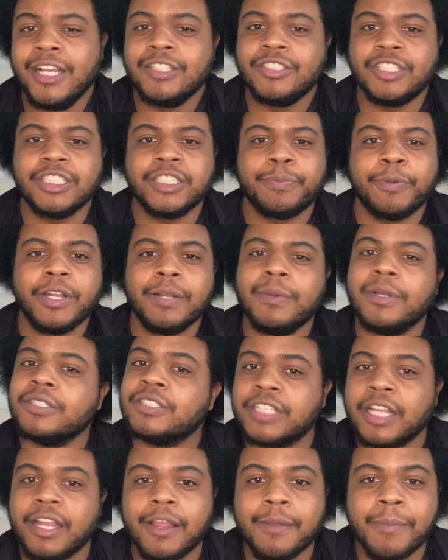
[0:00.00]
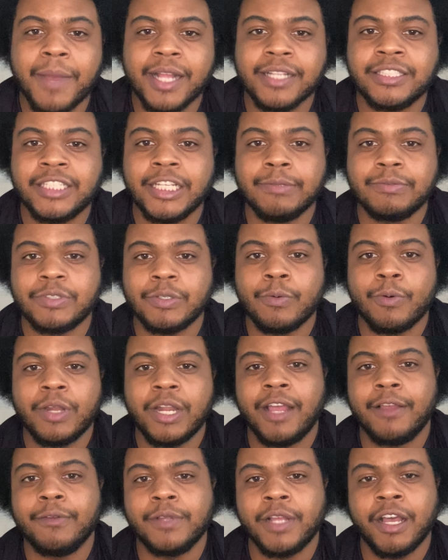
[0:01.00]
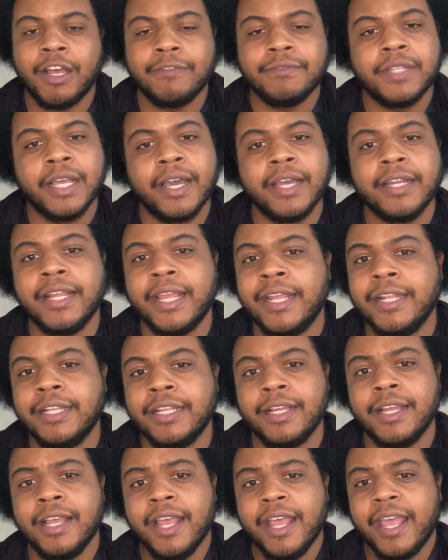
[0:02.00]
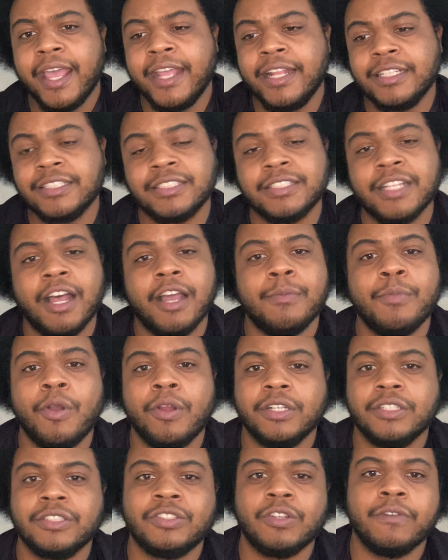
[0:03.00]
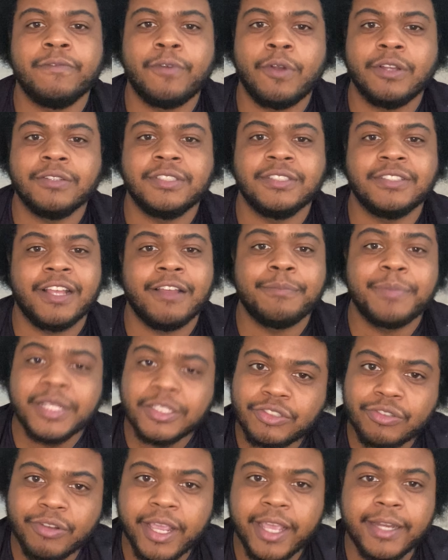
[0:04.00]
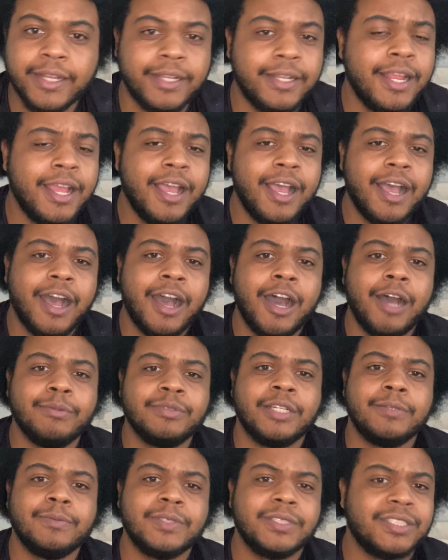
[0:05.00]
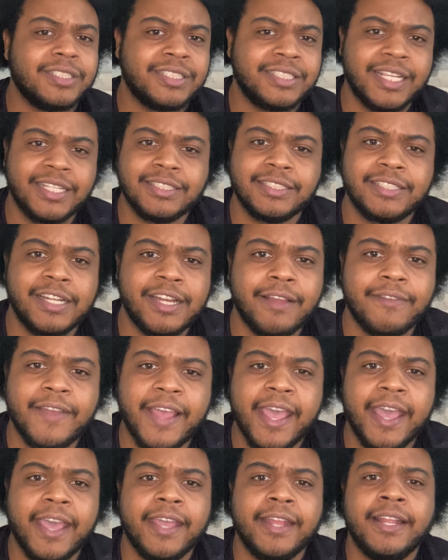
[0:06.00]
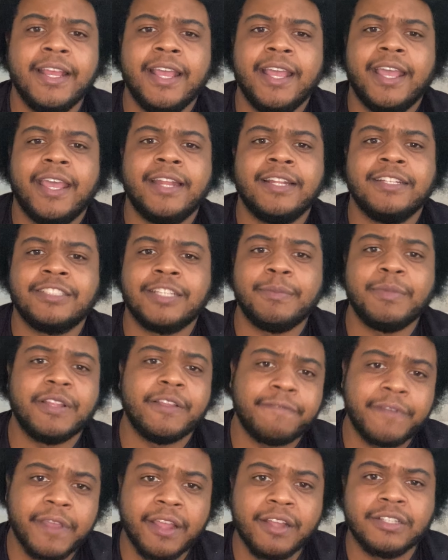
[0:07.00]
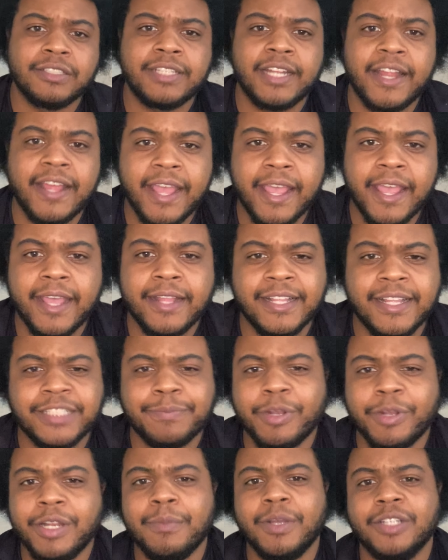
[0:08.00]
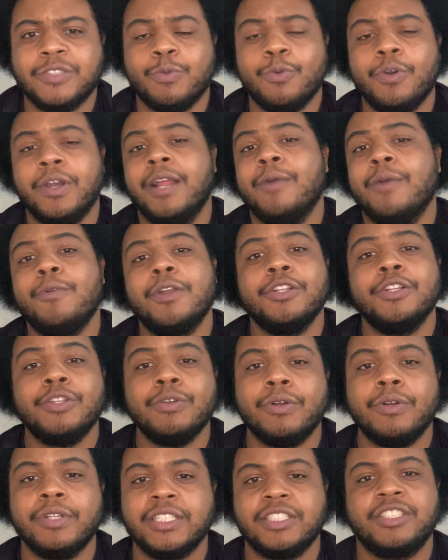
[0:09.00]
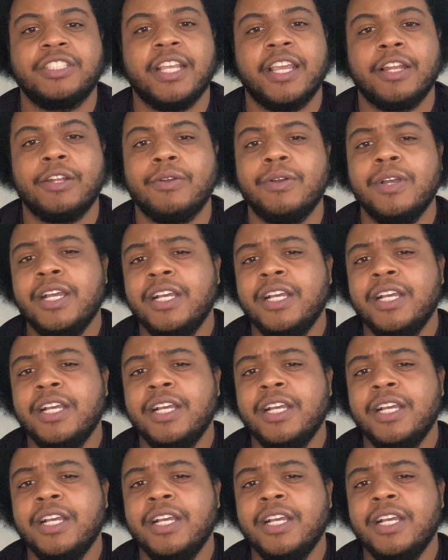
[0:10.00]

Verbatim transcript: Just pretty much sharing my tips on what I've, I've done in the in the stock market so far since I've been trading, um, some of the success that I've had and some of the failures that I had. That's pretty much what I want to do on this channel.